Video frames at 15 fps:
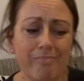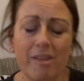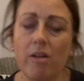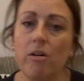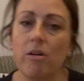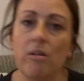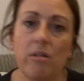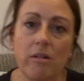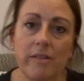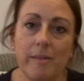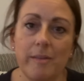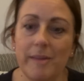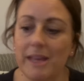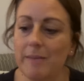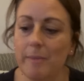Oh, they're
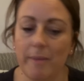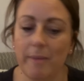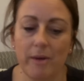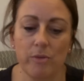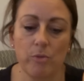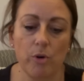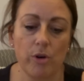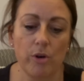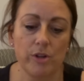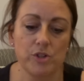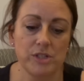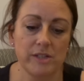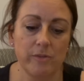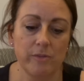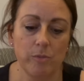making my mouth water
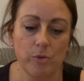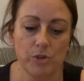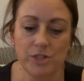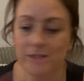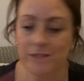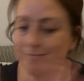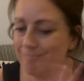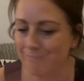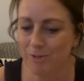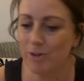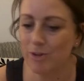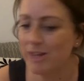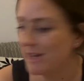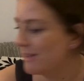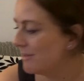just even watching,
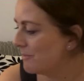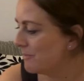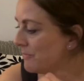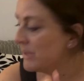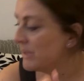looking at them.